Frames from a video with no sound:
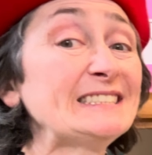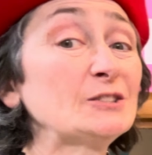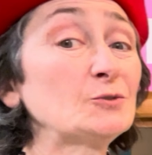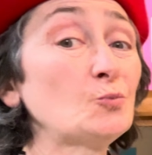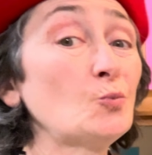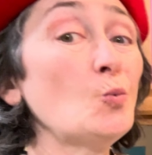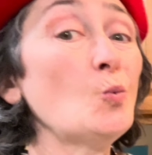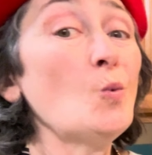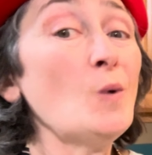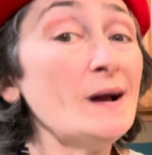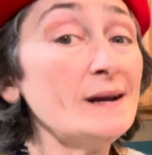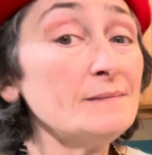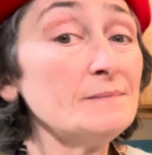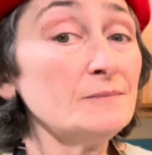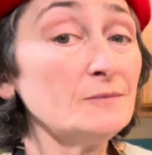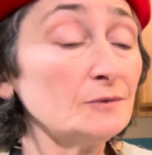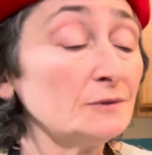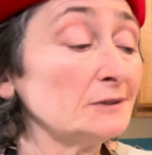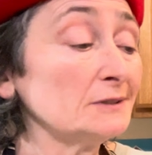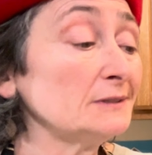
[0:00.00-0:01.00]
is one
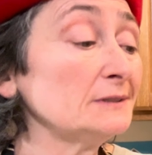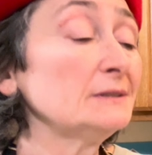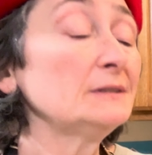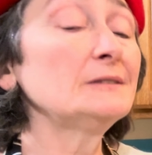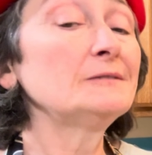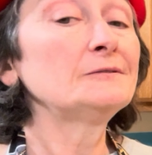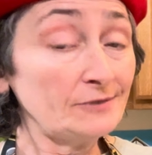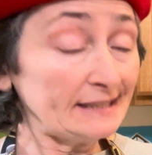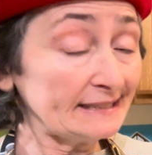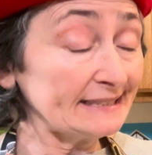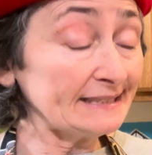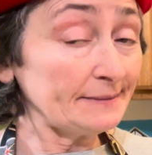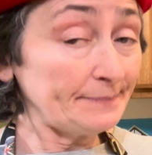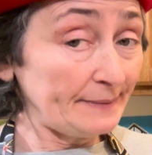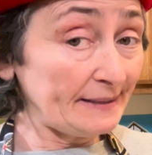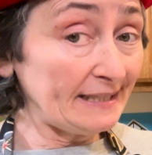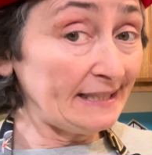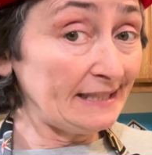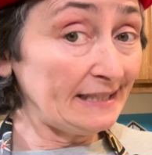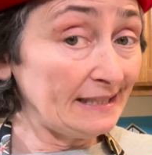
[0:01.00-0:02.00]
more
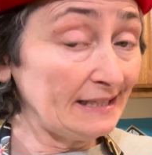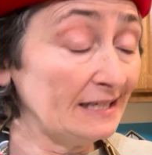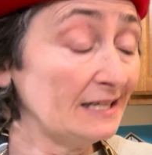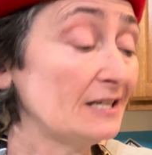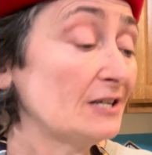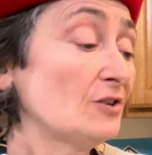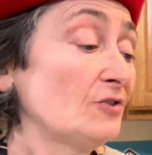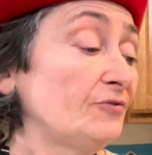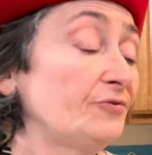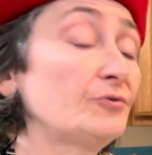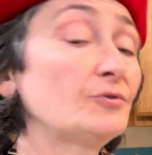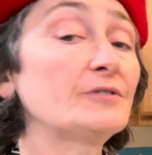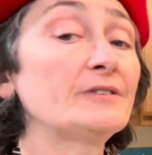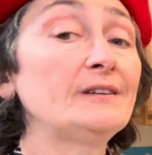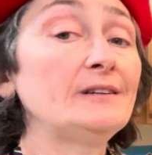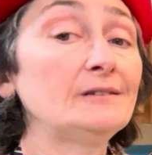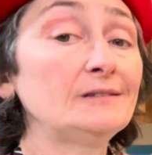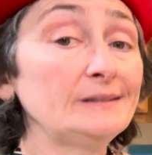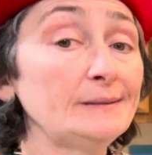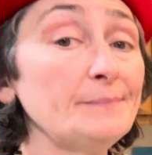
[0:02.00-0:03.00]
recipe for
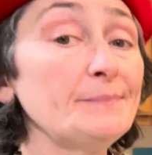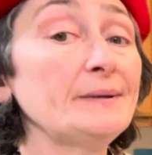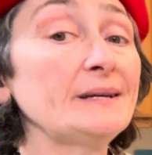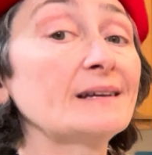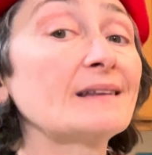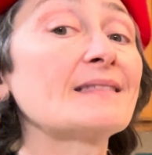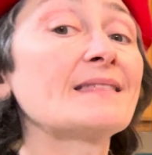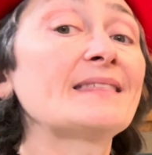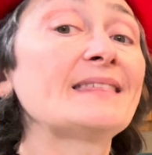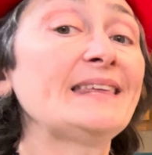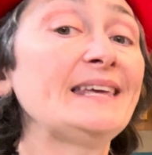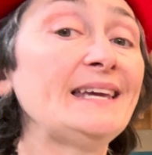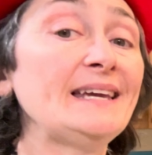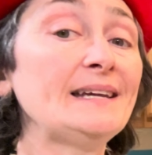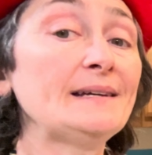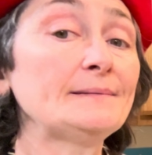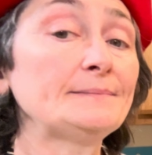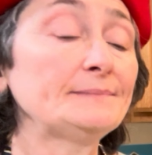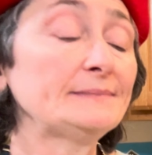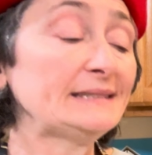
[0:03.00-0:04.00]
the Olympic
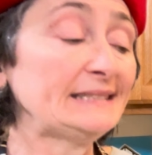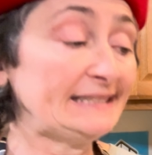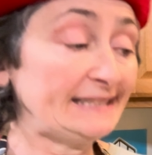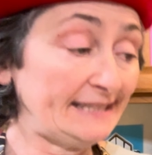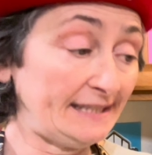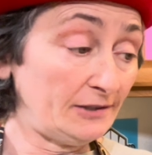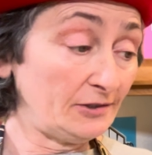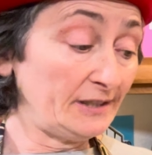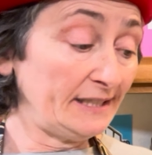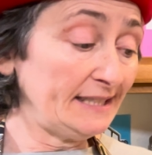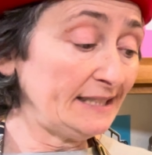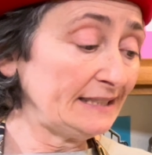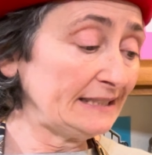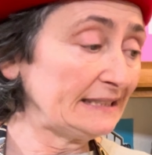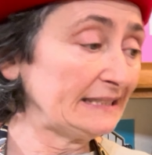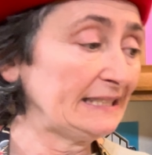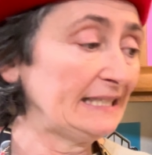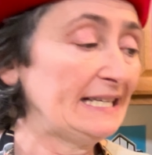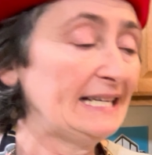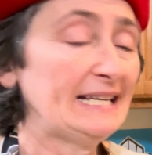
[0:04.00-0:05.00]
theme
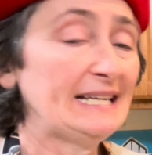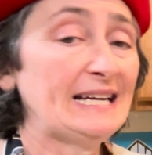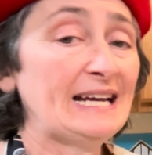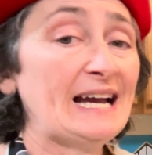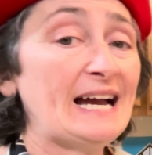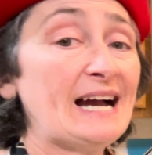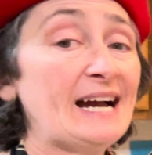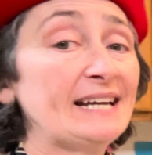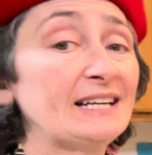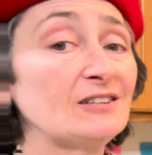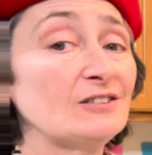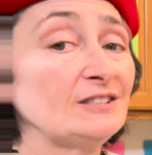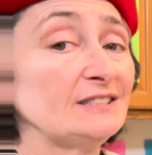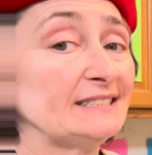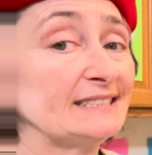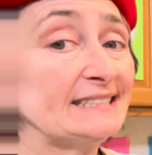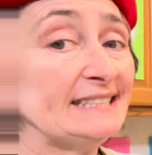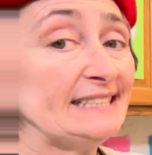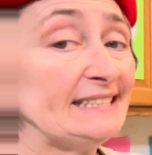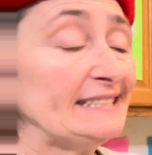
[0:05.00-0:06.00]
series. I
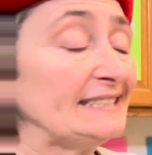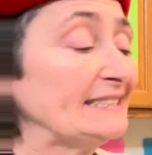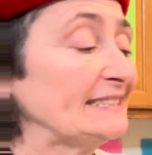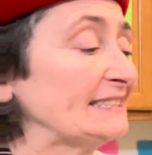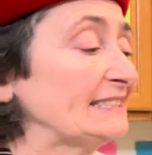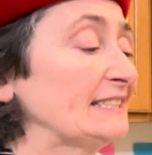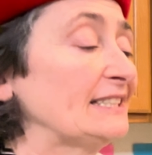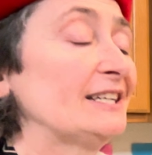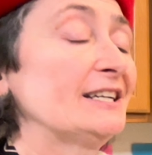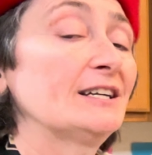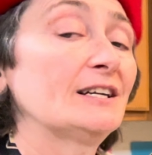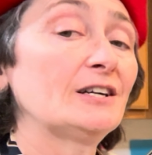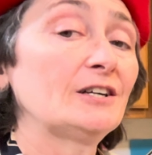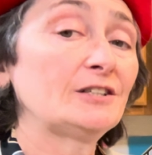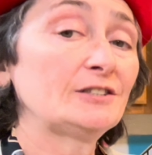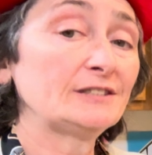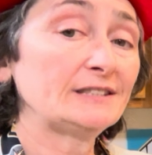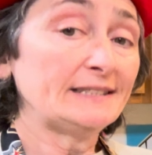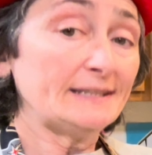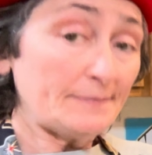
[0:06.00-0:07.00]
call these
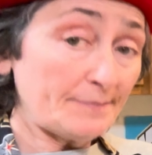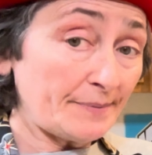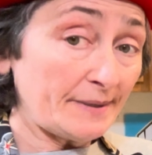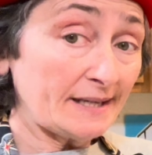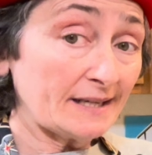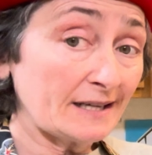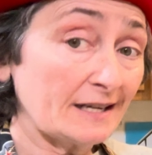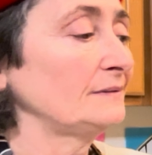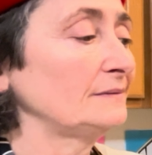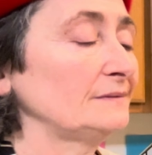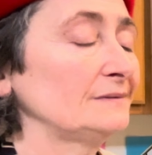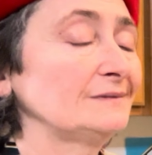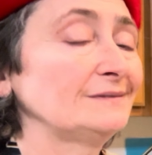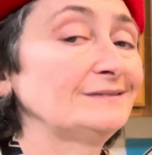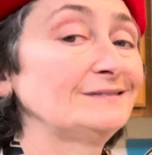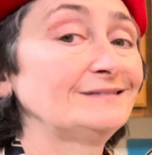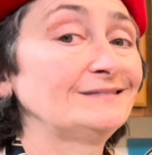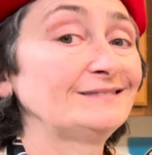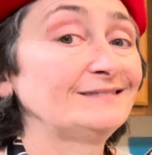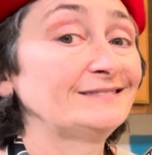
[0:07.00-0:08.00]
Olympic
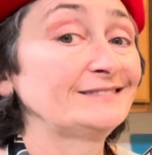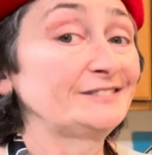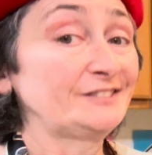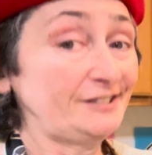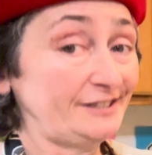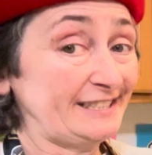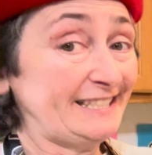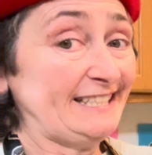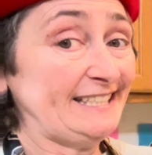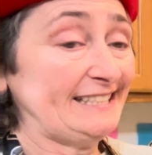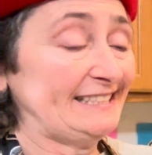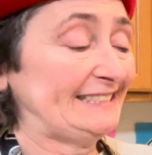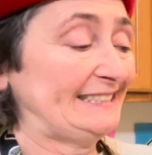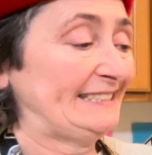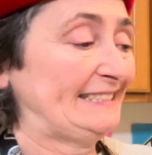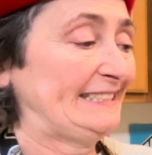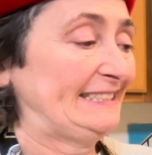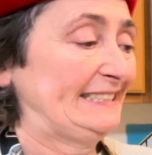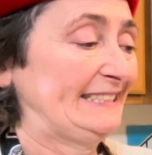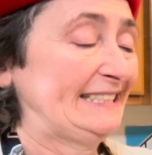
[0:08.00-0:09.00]

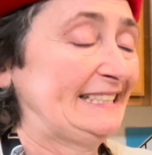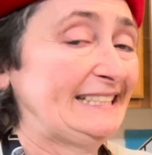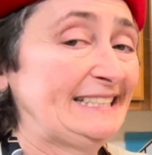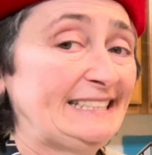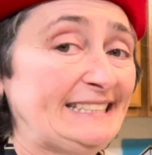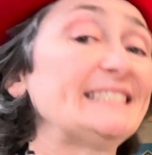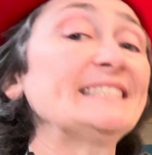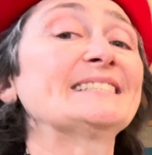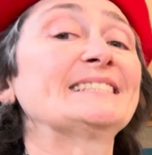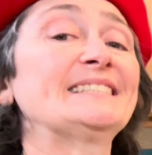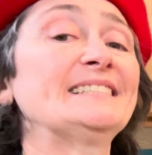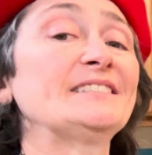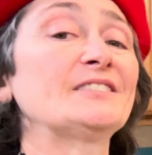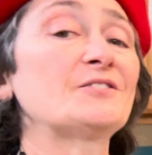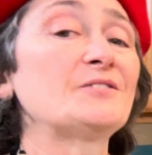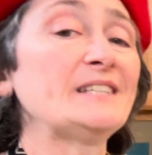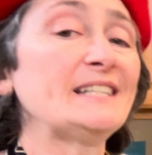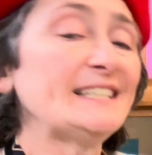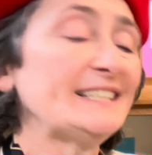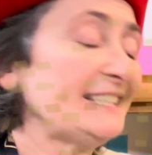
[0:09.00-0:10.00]
cookies. 6
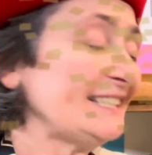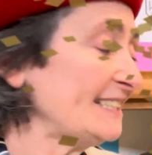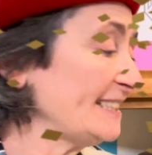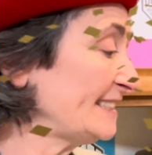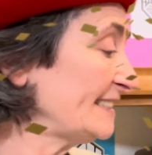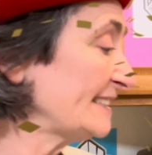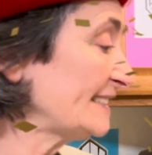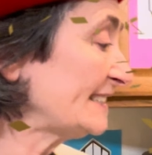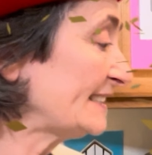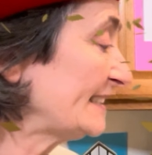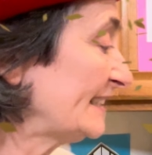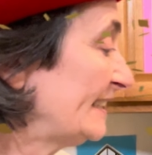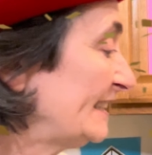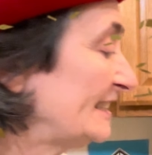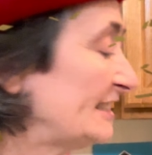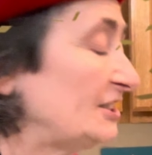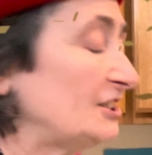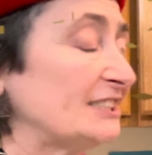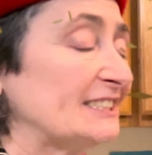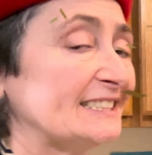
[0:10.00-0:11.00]
ingredients,
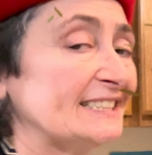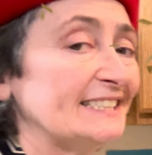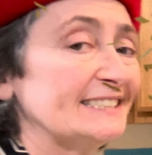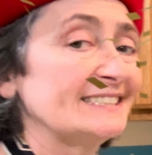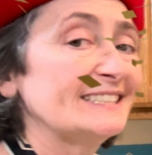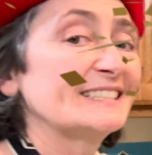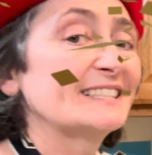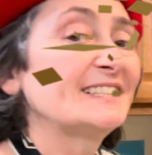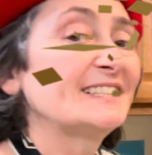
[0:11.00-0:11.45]
just like the